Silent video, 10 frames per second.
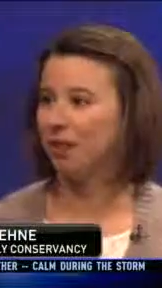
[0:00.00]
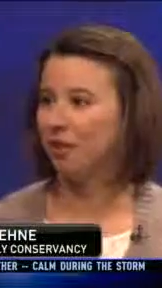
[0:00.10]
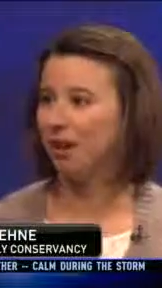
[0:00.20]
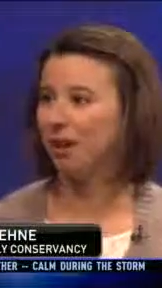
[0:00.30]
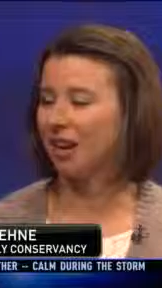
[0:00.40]
The
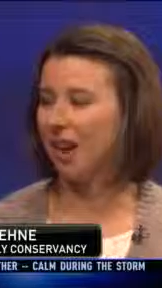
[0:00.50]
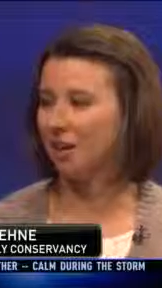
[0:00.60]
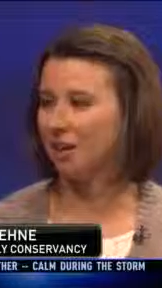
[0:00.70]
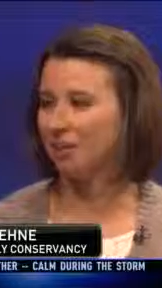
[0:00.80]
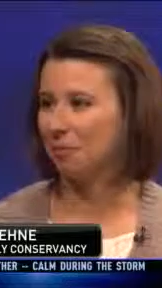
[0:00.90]
American
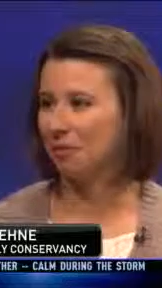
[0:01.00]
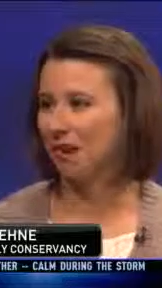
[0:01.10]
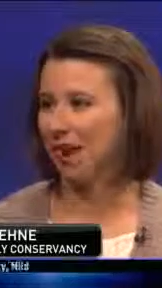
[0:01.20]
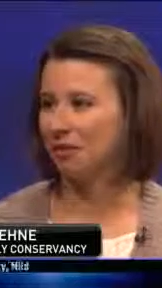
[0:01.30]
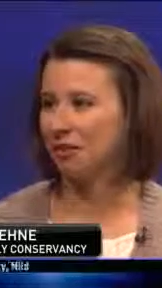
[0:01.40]
Academy of
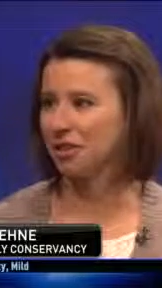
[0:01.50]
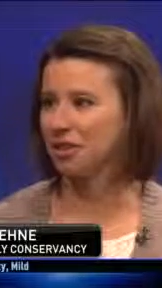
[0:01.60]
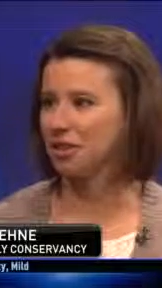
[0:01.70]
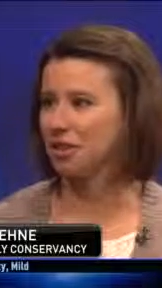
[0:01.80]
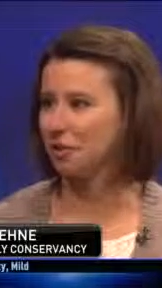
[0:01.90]

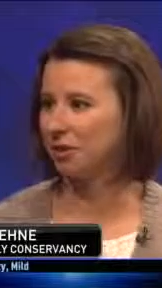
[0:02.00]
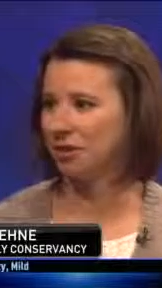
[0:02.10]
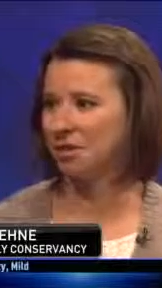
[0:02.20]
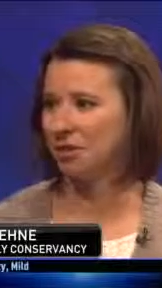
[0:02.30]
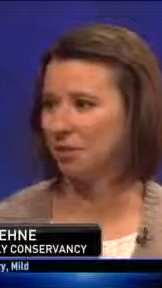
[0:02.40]
Pediatrics just
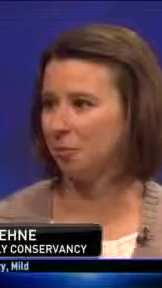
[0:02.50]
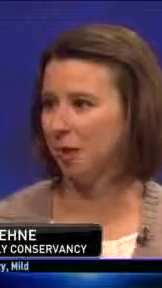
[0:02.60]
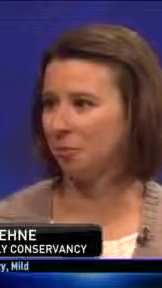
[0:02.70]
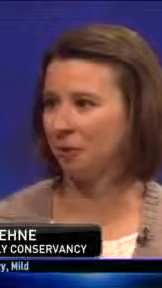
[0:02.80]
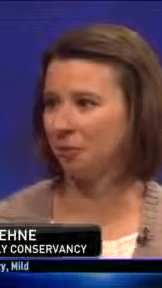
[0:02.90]
released a new
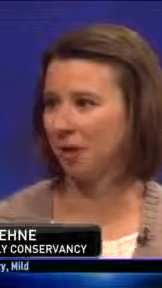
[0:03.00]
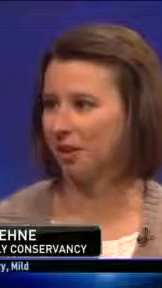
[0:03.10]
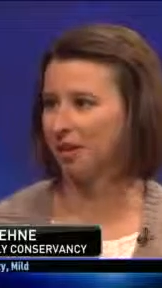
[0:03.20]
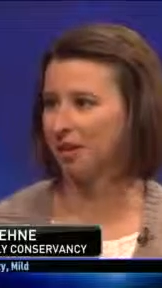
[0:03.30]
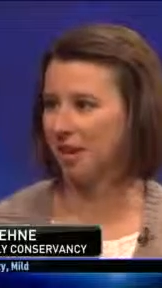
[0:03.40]
public
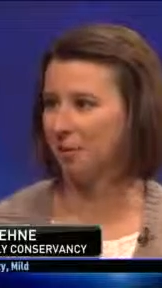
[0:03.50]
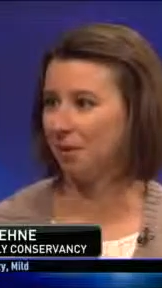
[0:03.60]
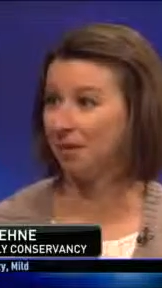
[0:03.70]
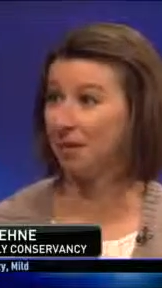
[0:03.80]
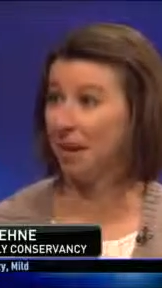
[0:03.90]
policy
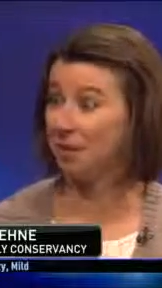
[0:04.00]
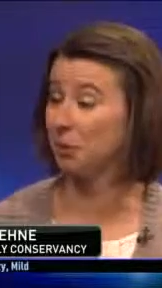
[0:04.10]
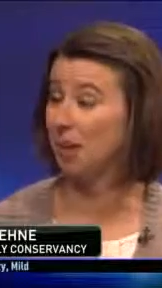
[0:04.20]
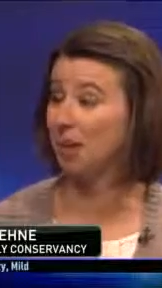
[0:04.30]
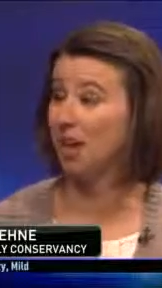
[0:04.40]
statement last
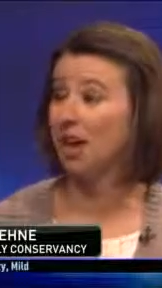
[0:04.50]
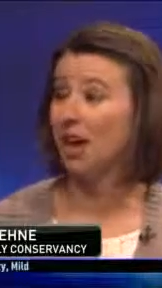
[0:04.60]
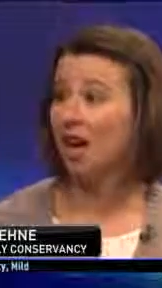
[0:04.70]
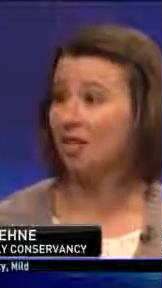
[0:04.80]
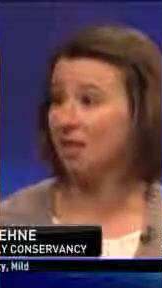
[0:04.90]
week,
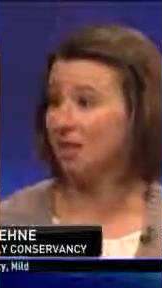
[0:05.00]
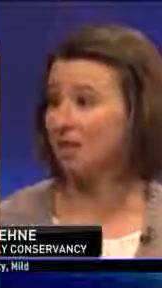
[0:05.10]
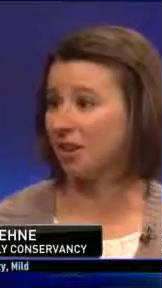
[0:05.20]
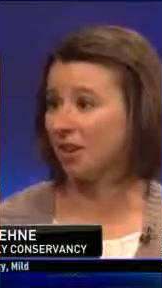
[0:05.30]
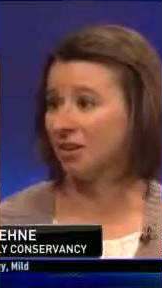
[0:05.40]
and they
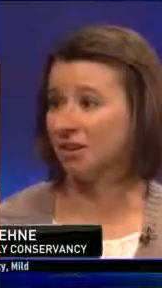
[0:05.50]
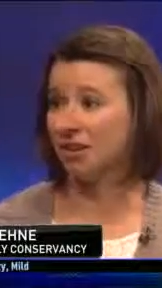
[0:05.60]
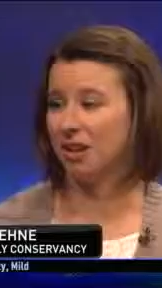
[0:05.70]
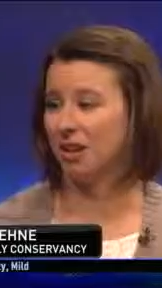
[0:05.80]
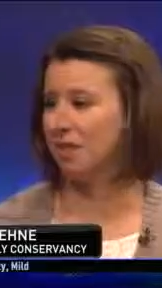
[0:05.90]
discourage
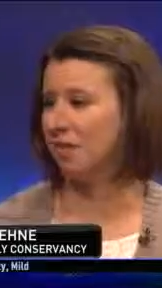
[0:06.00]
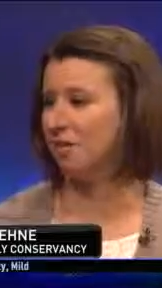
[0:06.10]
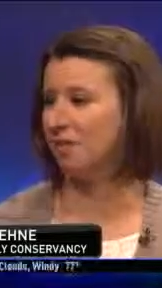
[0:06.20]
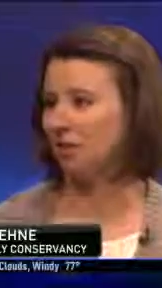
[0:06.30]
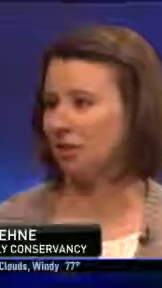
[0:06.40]
any
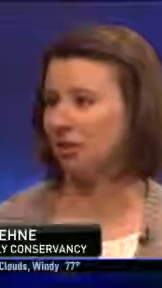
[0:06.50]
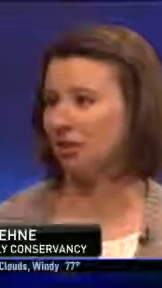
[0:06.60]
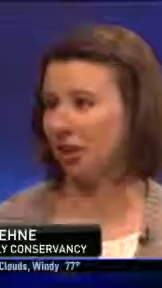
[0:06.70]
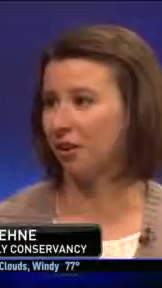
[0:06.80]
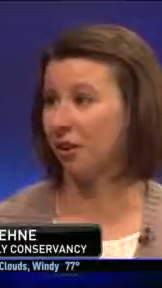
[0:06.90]
TV for
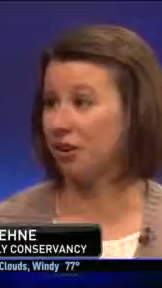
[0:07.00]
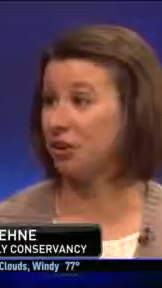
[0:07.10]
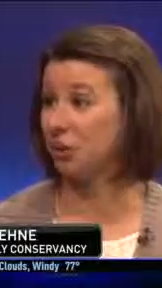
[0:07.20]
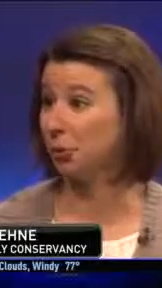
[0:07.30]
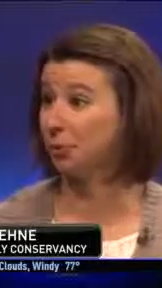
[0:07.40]
children under
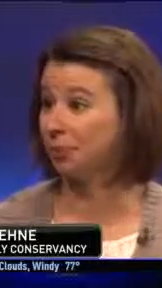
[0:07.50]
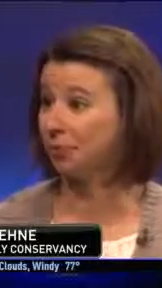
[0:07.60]
age 2.